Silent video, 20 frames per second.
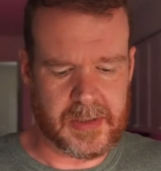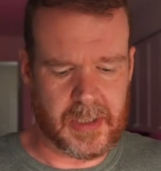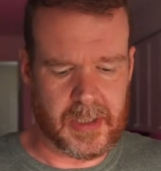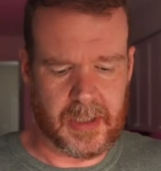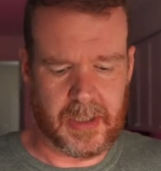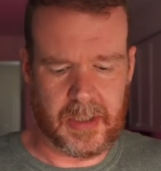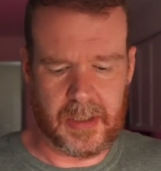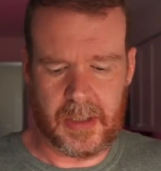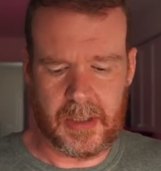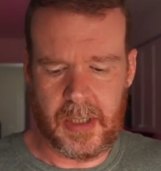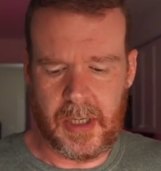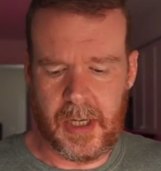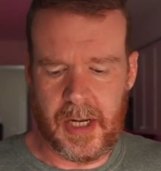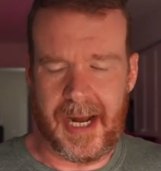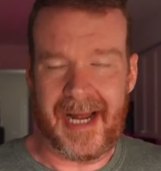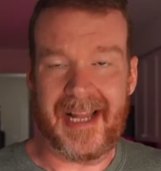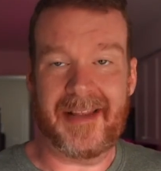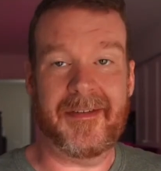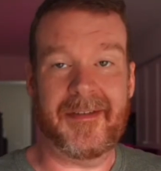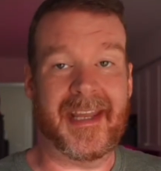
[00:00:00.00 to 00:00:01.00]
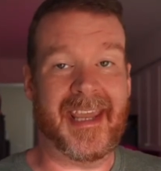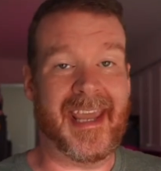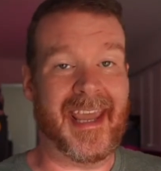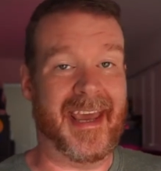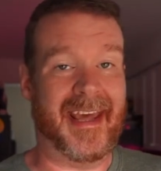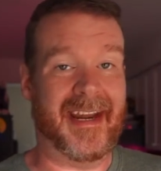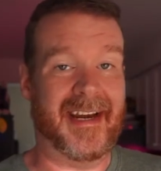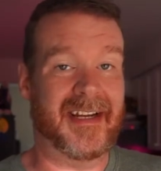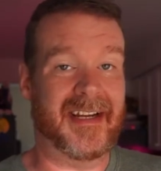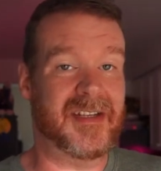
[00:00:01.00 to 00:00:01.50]
I live in
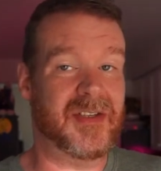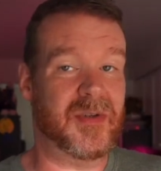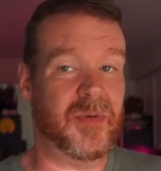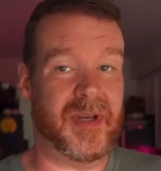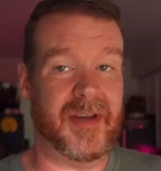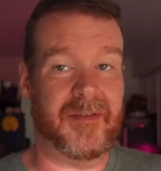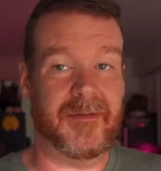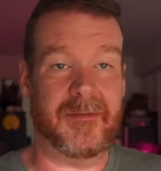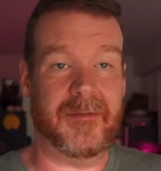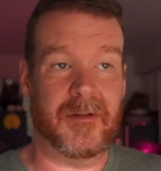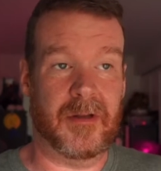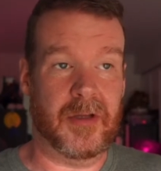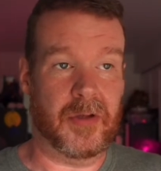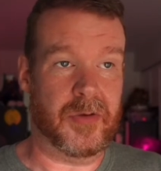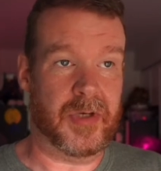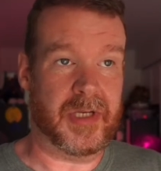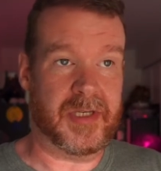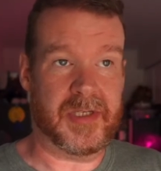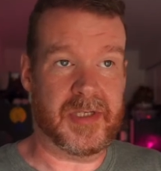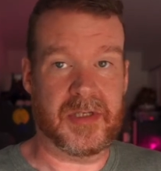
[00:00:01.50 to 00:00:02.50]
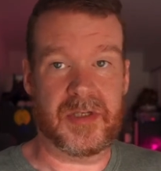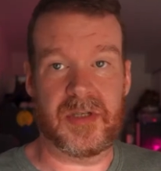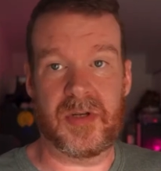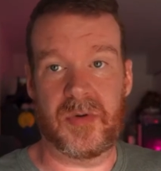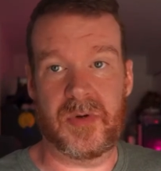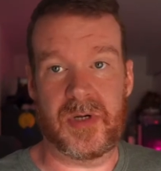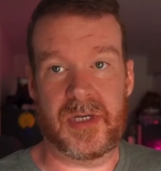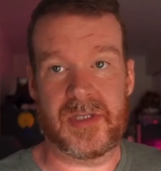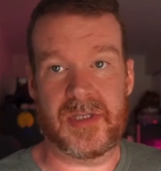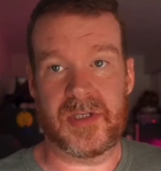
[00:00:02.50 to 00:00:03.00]
Canada, so we have loonies and
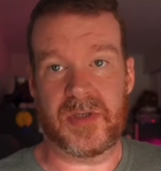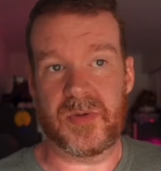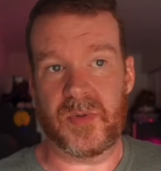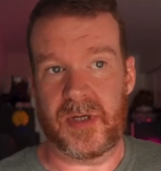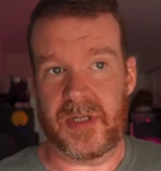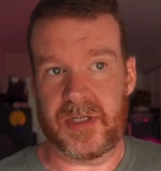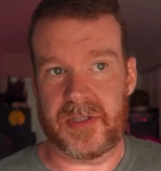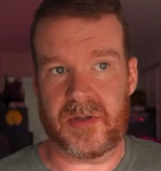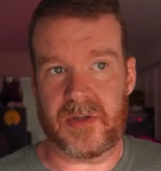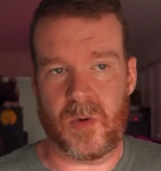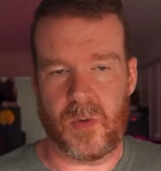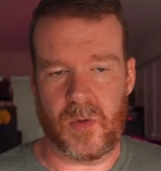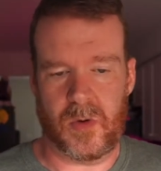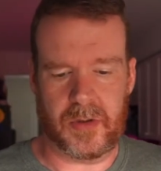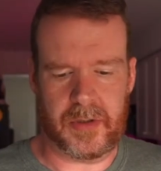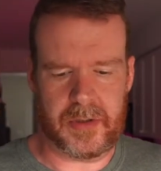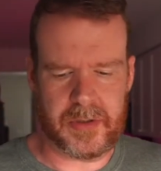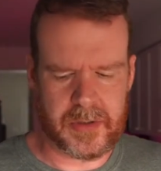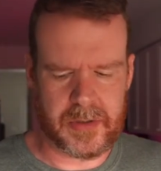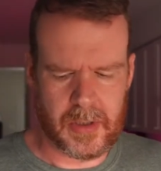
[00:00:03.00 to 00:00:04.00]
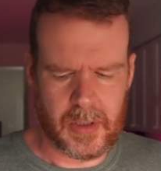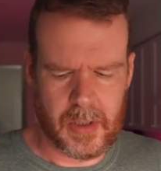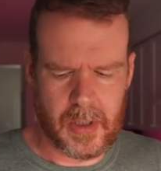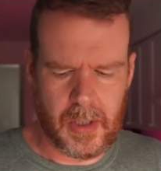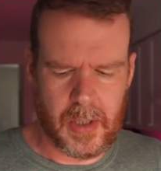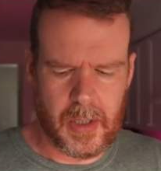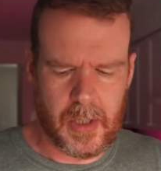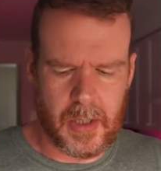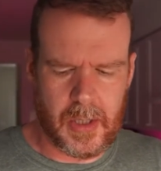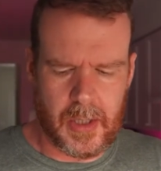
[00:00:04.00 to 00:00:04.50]
toonies as well as quarters.
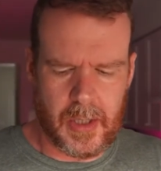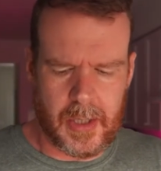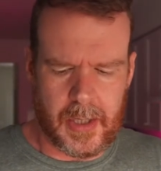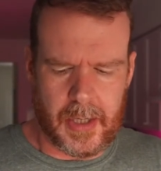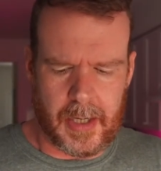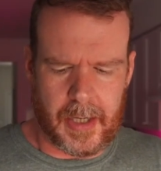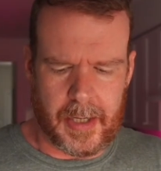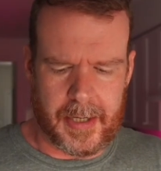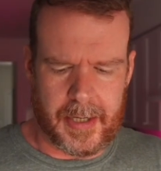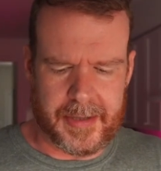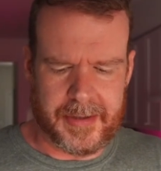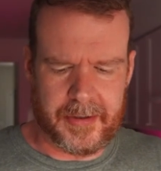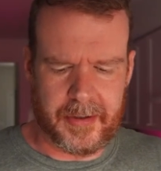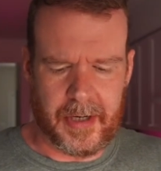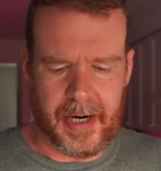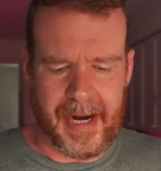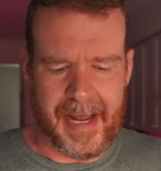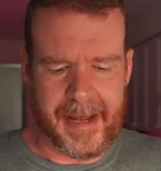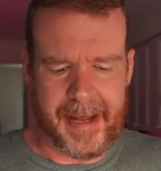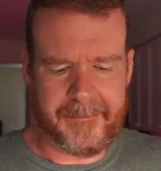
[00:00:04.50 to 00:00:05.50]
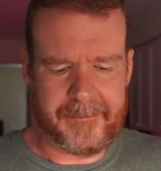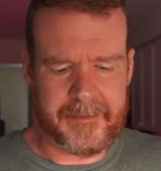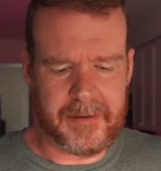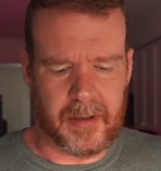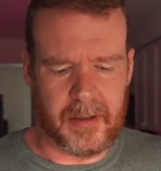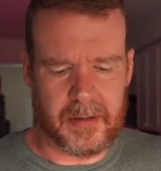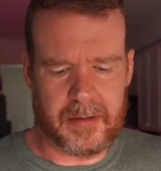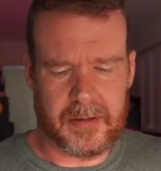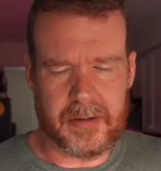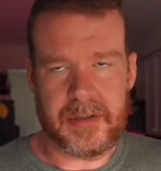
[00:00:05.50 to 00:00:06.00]
There are half
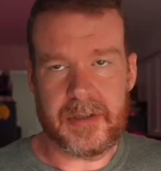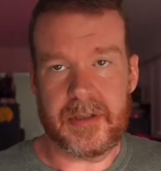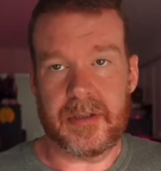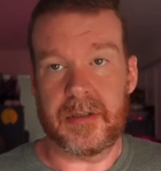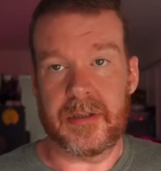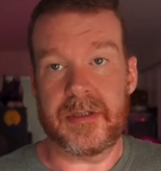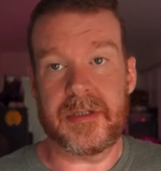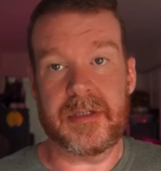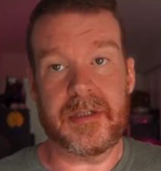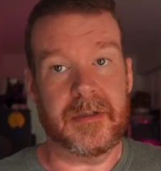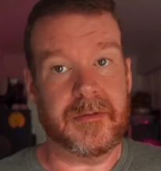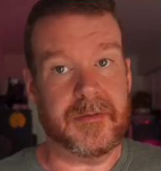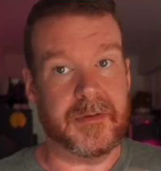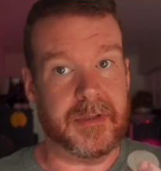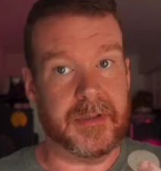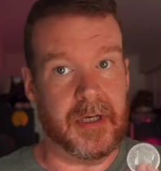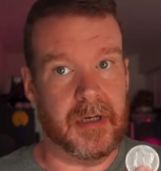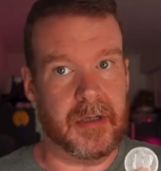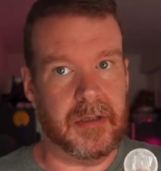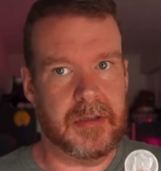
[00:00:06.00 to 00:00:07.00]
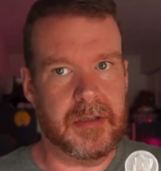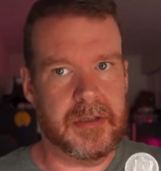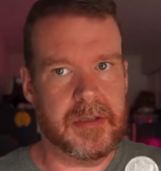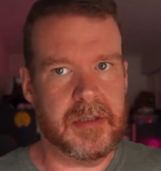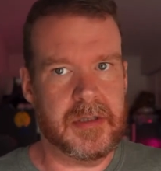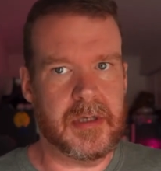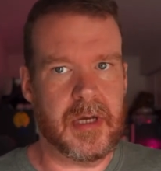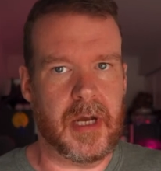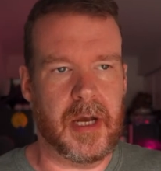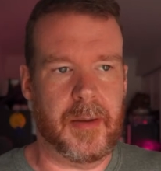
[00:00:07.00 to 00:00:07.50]
dollars, there are silver
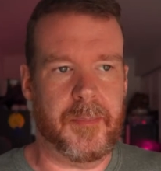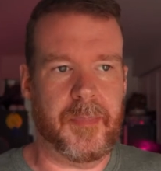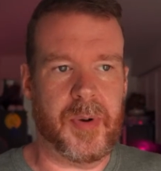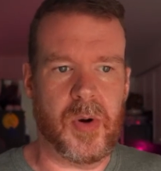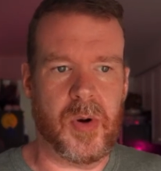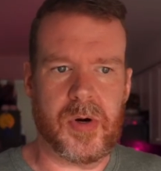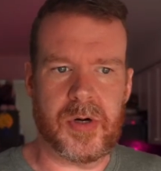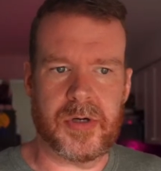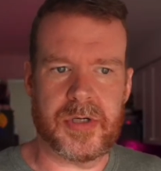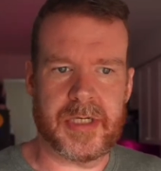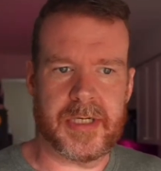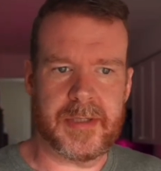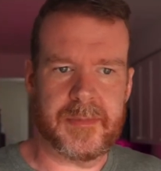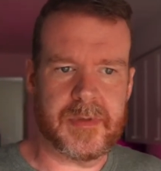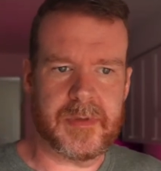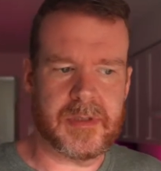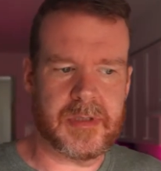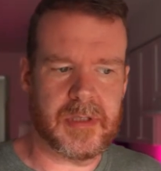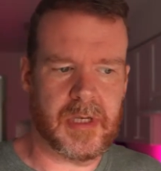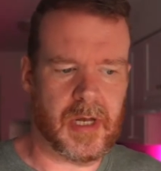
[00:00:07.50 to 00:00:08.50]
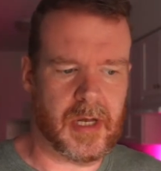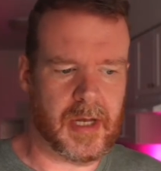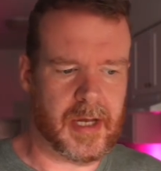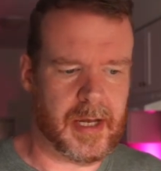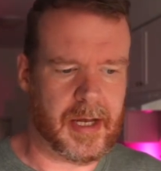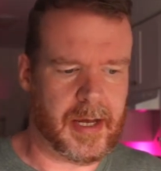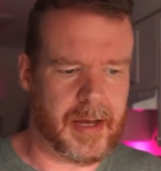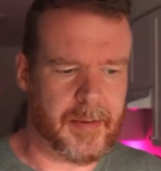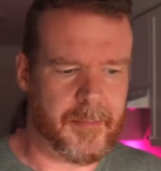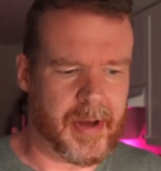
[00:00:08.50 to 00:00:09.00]
dollars. Poker chips,
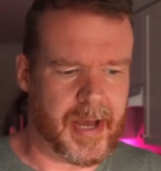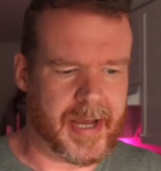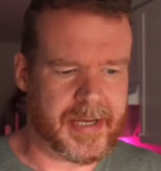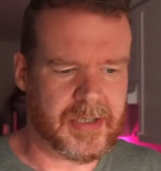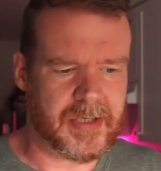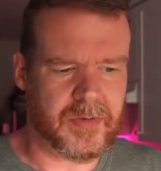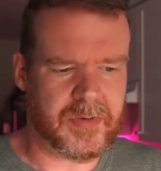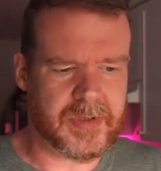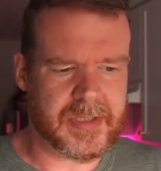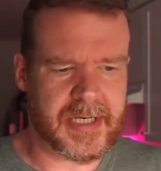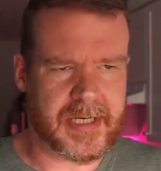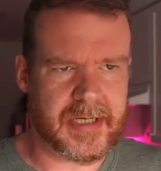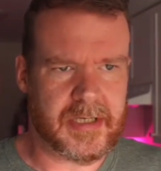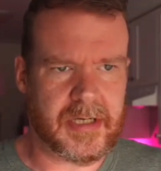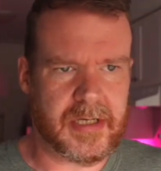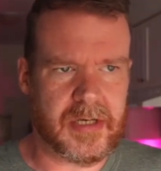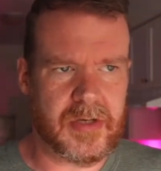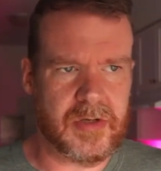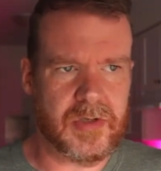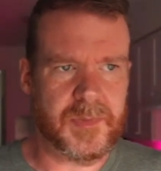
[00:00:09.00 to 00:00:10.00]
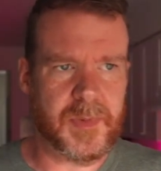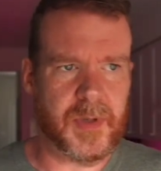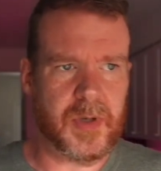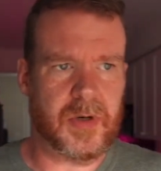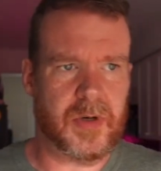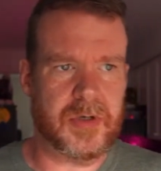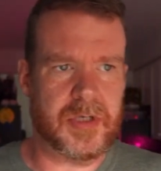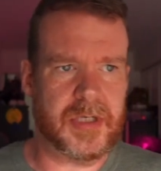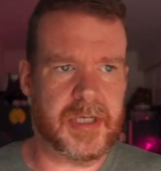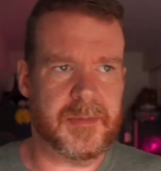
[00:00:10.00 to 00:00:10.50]
I don't tend to use
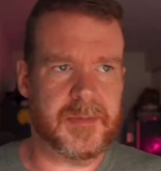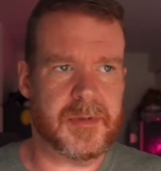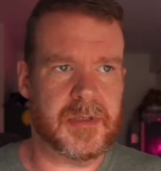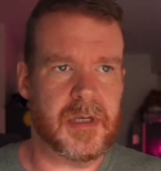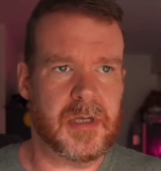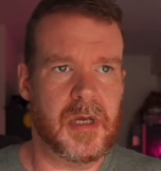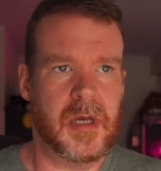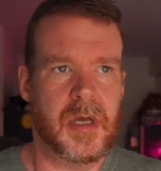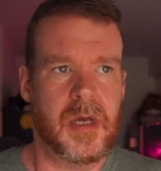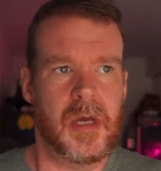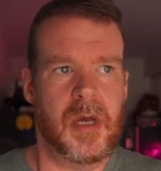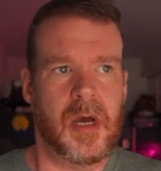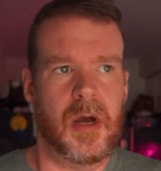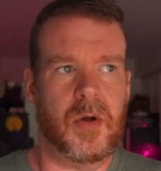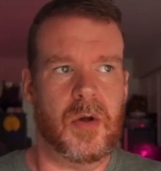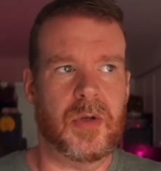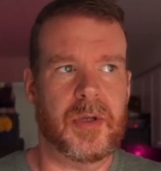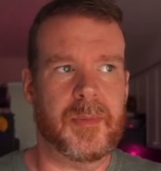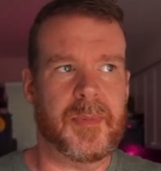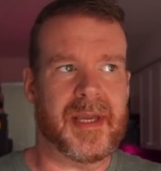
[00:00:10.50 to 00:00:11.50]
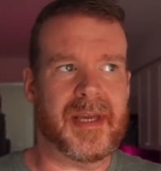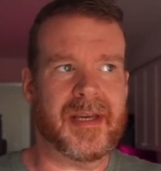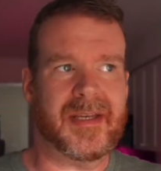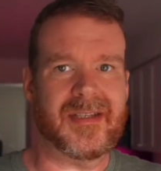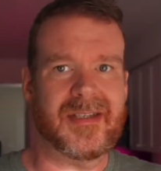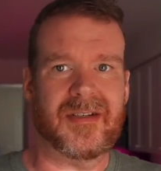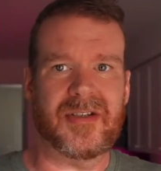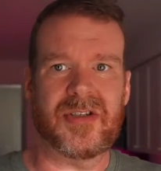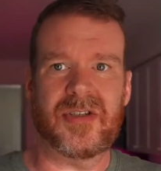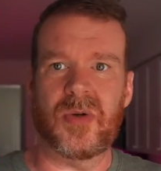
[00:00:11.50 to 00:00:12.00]
poker chips only
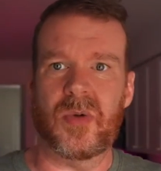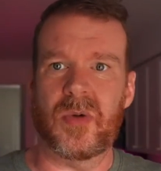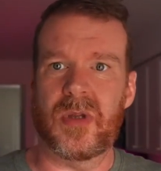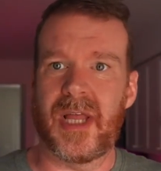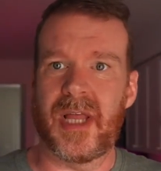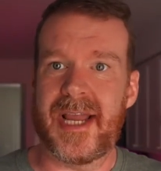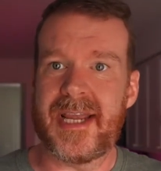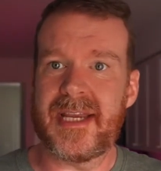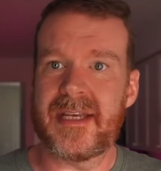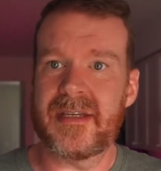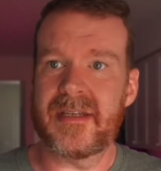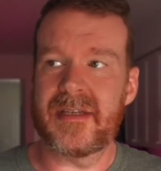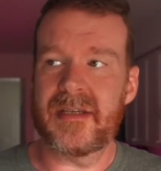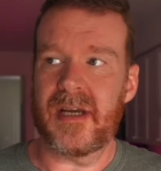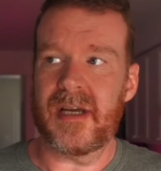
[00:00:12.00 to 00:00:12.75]
because they're so light.